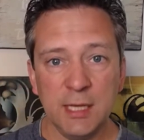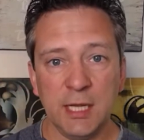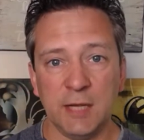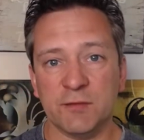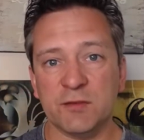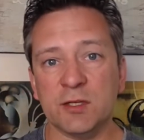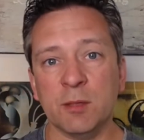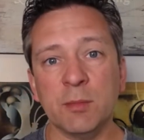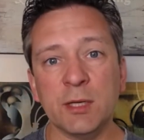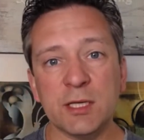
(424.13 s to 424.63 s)
if
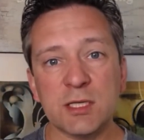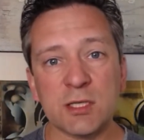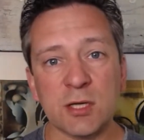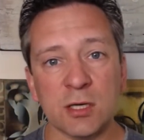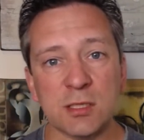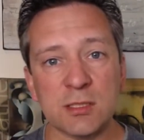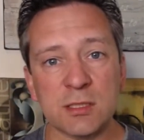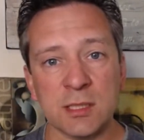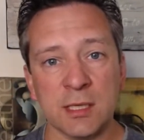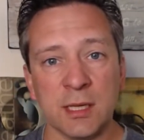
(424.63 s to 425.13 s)
somebody
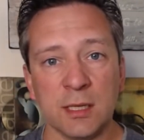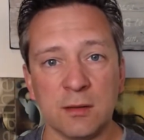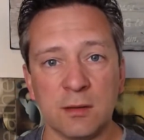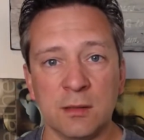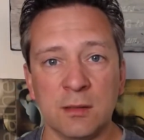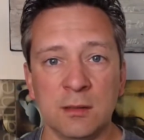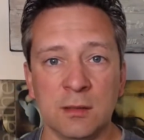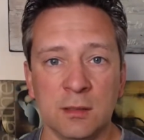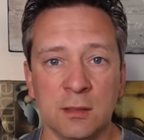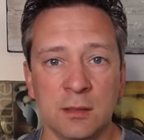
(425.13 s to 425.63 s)
starts to
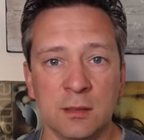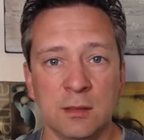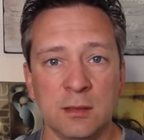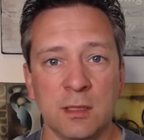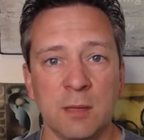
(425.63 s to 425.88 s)
get the,